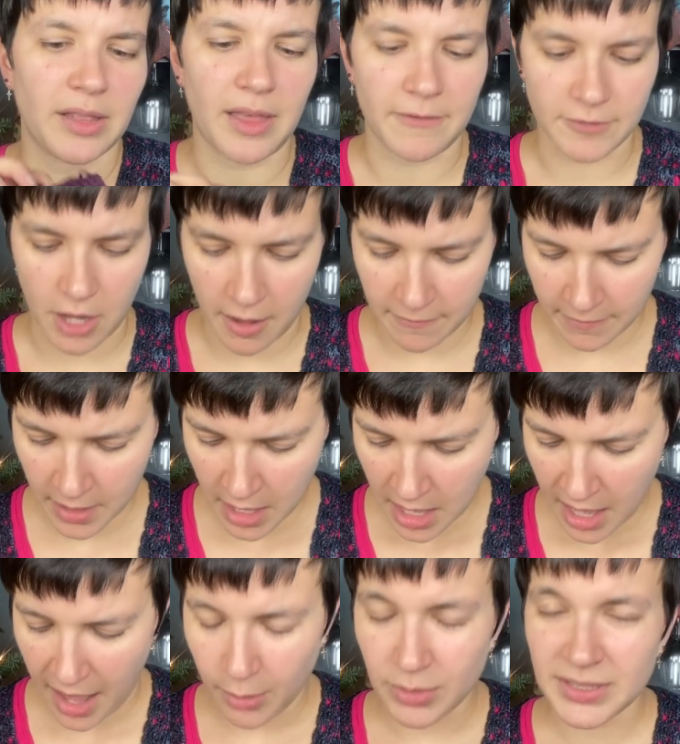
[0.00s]
I left off.
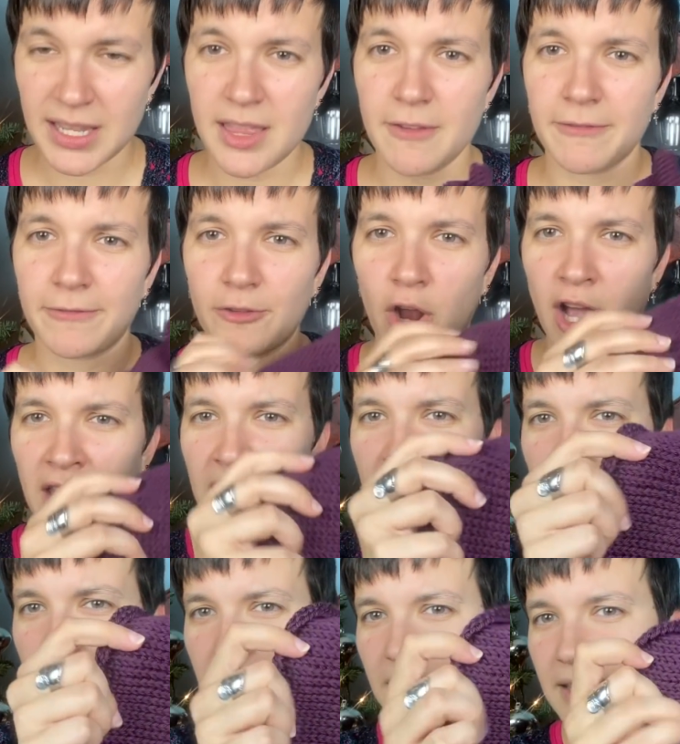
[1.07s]
I will say that
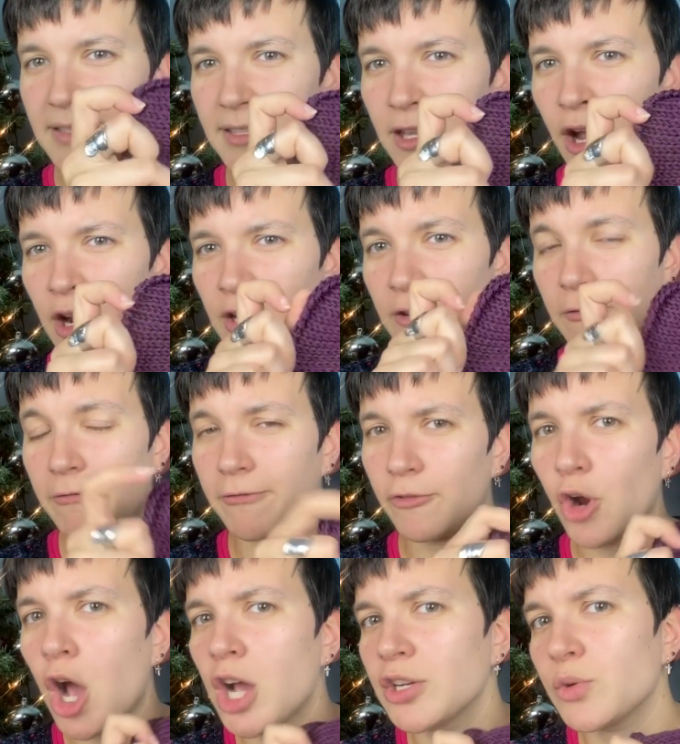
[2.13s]
frogging, this yarn
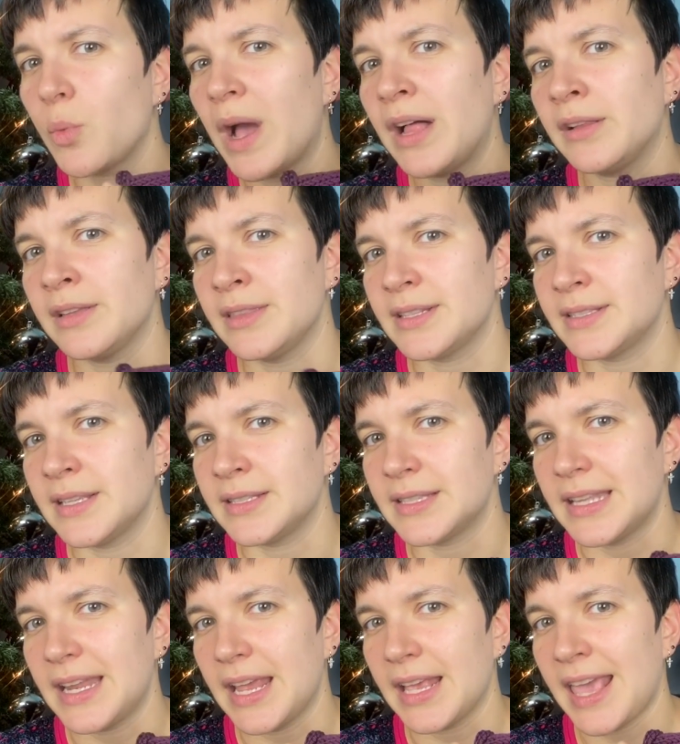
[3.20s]
frogged well in the sense
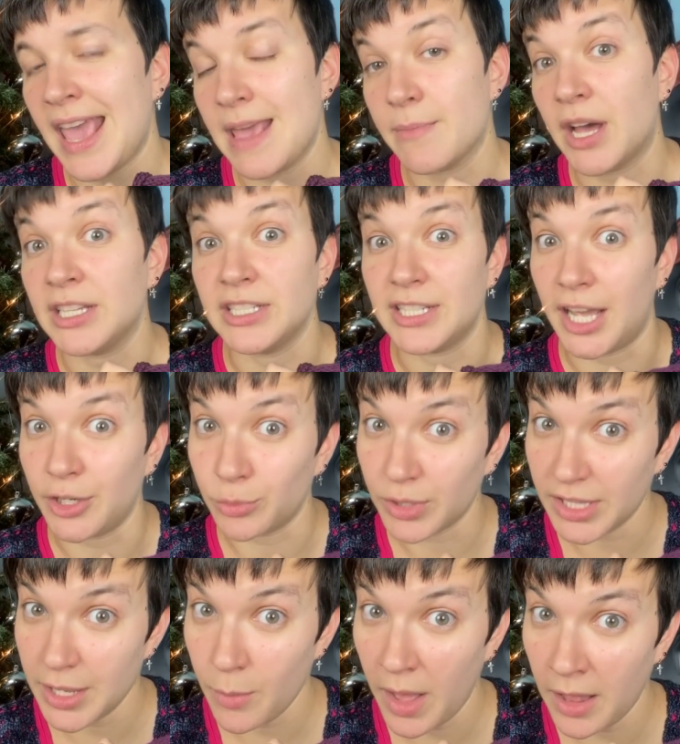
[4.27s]
that it came undone
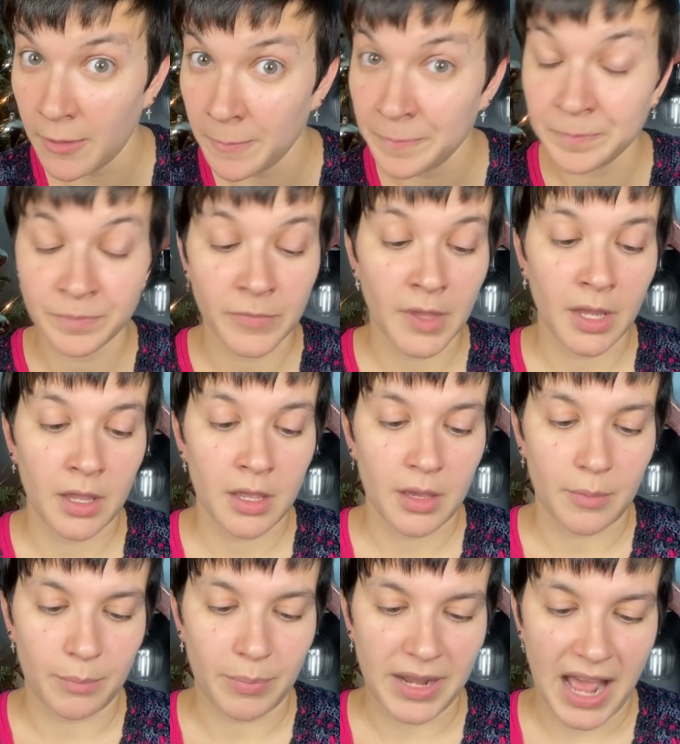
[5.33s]
really well,
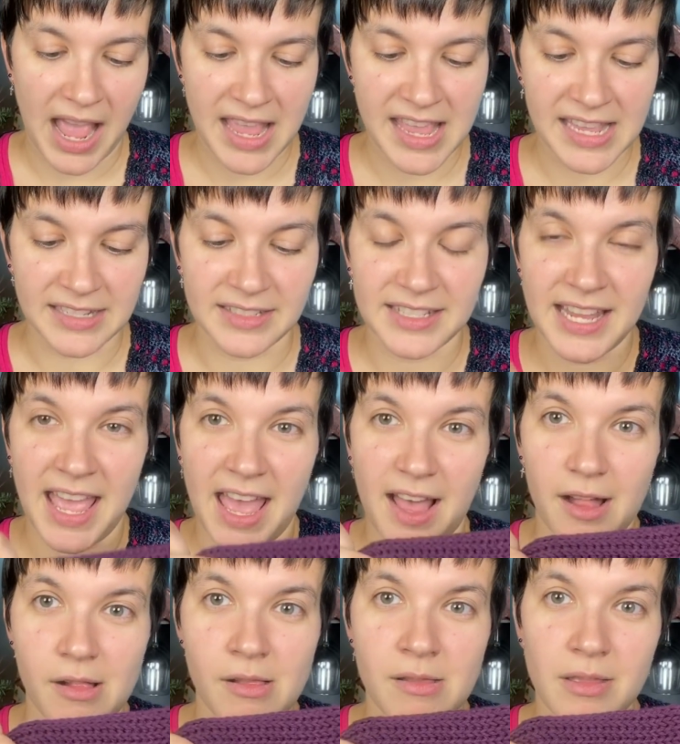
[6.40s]
but I can
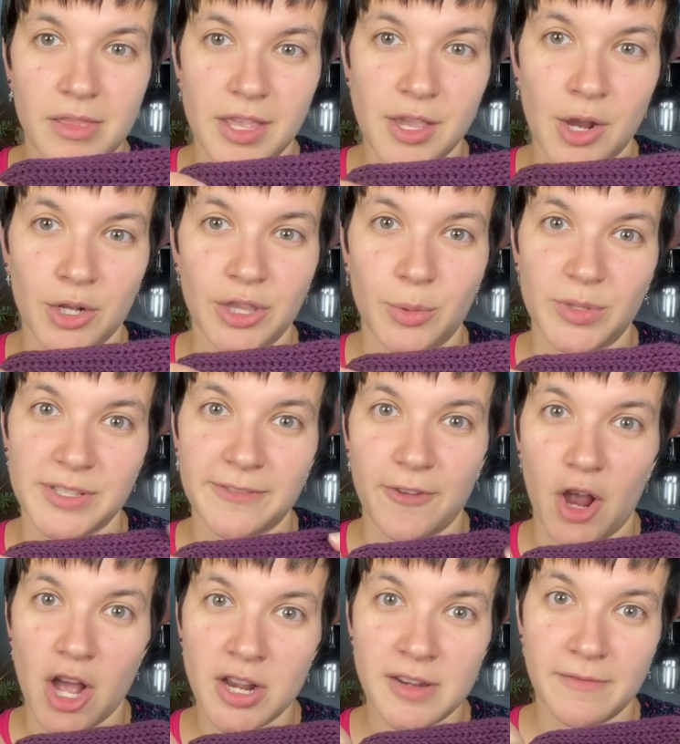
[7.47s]
tell the yarn that was
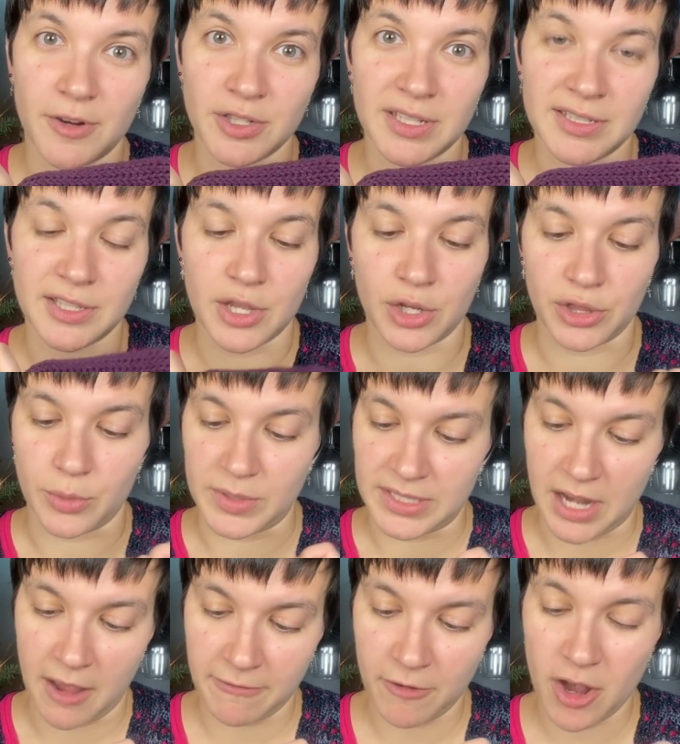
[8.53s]
frogged versus the yarn that was
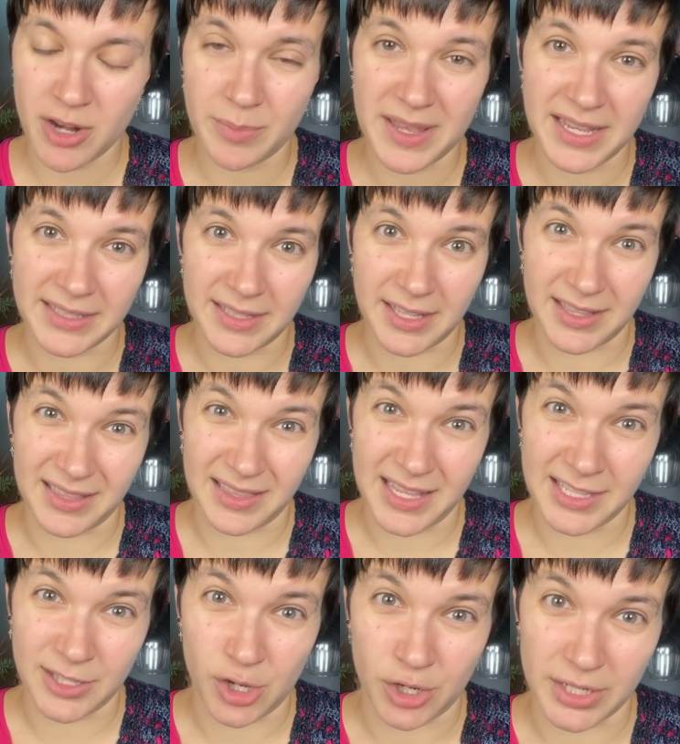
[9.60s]
not frogged because the,
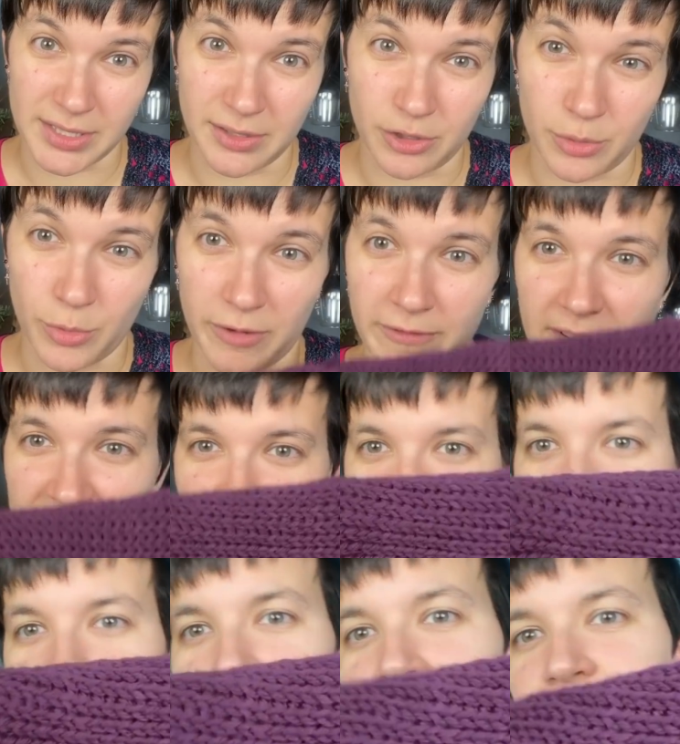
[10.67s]
this yarn is a little more fuzzy.